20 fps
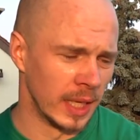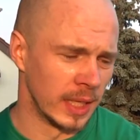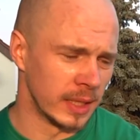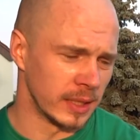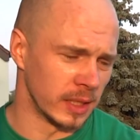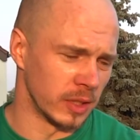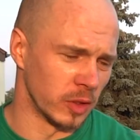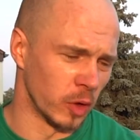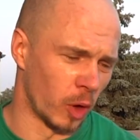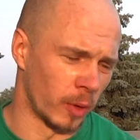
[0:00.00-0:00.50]

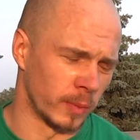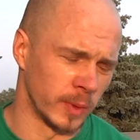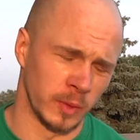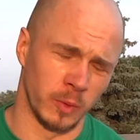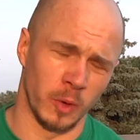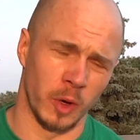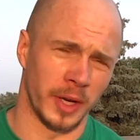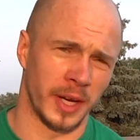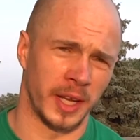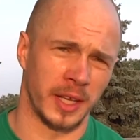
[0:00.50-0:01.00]
The normal
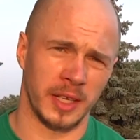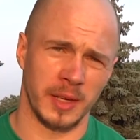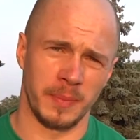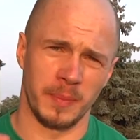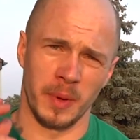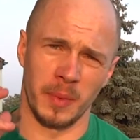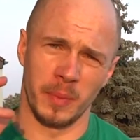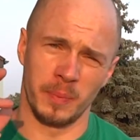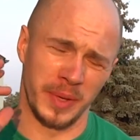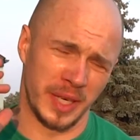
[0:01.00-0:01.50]
one has
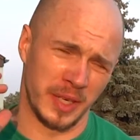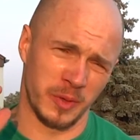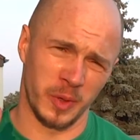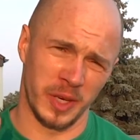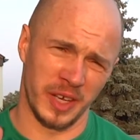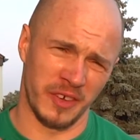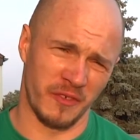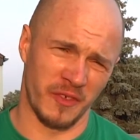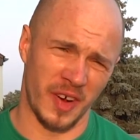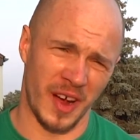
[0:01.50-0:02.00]
about
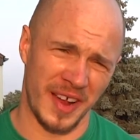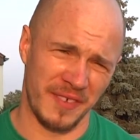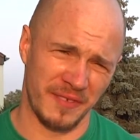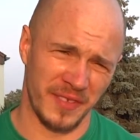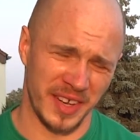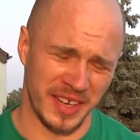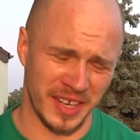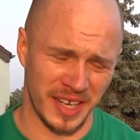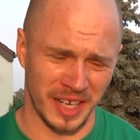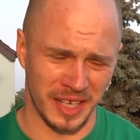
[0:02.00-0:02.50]
between 5
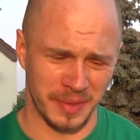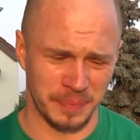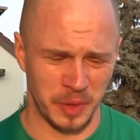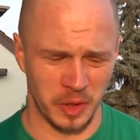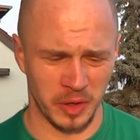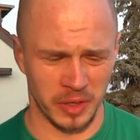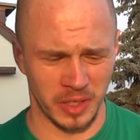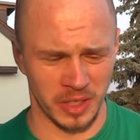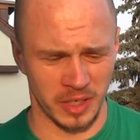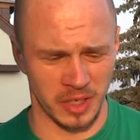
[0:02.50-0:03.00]
and
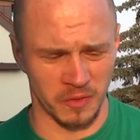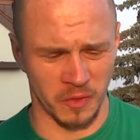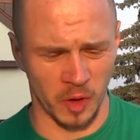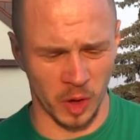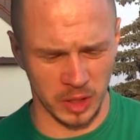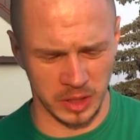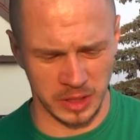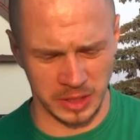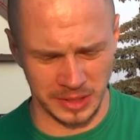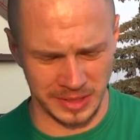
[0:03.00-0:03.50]
6% of
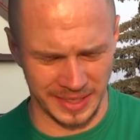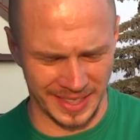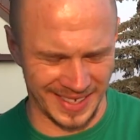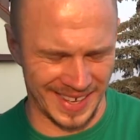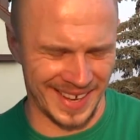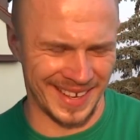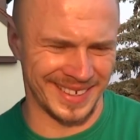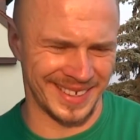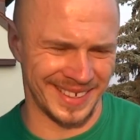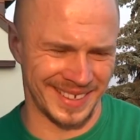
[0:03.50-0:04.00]
alcohol. And
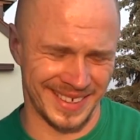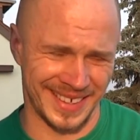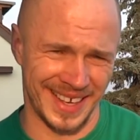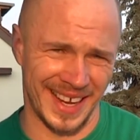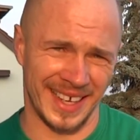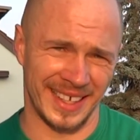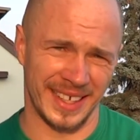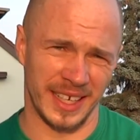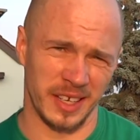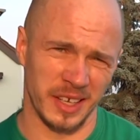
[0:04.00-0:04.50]
as I
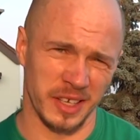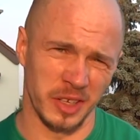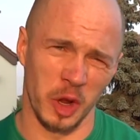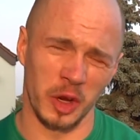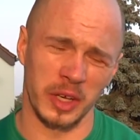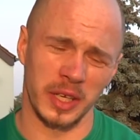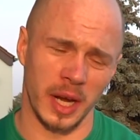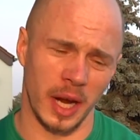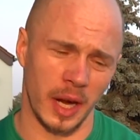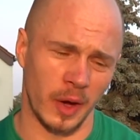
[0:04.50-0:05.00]
said, it's
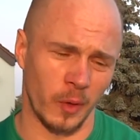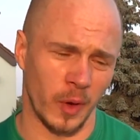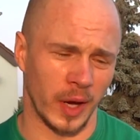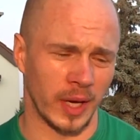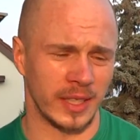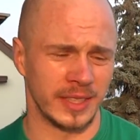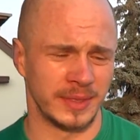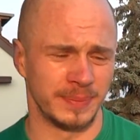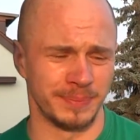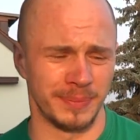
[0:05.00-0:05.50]
not
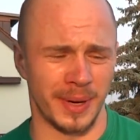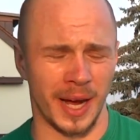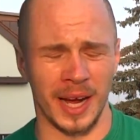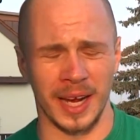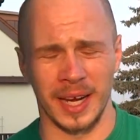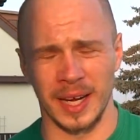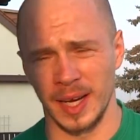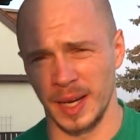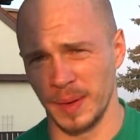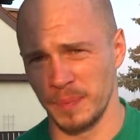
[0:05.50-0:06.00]
directly
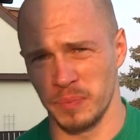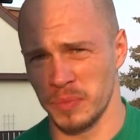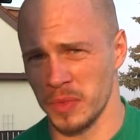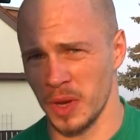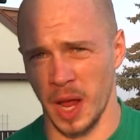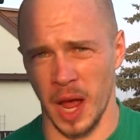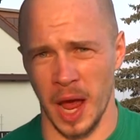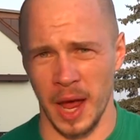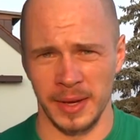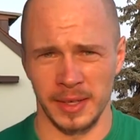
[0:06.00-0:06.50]
my
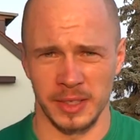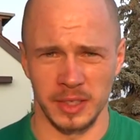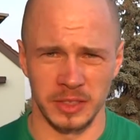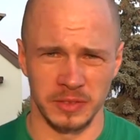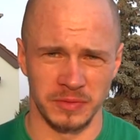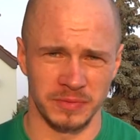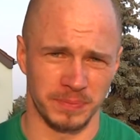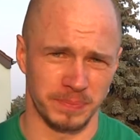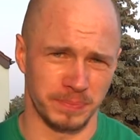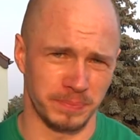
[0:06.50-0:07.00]
kind
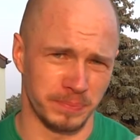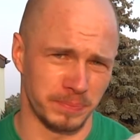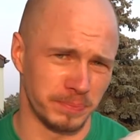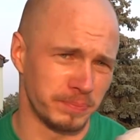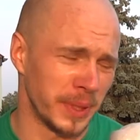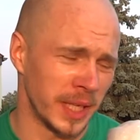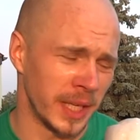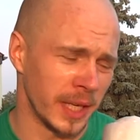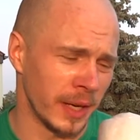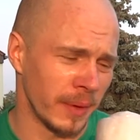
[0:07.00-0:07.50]
of
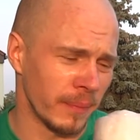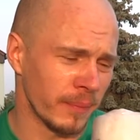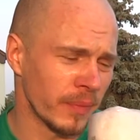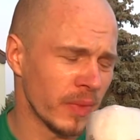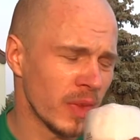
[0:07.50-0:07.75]
beer.